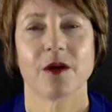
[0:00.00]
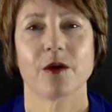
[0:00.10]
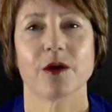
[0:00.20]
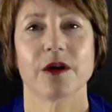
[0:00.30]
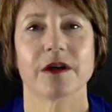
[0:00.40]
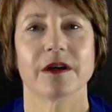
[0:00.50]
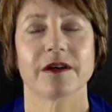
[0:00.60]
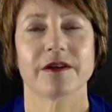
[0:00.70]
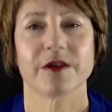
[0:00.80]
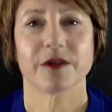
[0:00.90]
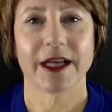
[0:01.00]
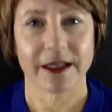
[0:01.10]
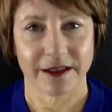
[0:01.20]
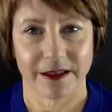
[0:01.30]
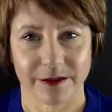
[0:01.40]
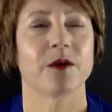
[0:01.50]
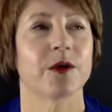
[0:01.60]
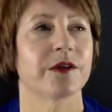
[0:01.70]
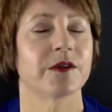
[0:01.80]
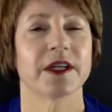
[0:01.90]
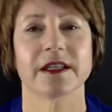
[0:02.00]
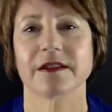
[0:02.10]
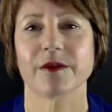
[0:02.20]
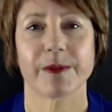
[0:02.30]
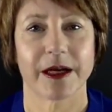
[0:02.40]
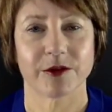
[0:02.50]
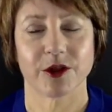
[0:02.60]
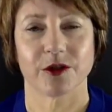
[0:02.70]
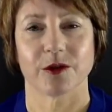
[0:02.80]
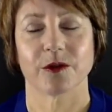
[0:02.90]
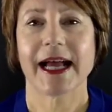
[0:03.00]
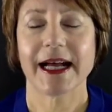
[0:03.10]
or they're negative about you.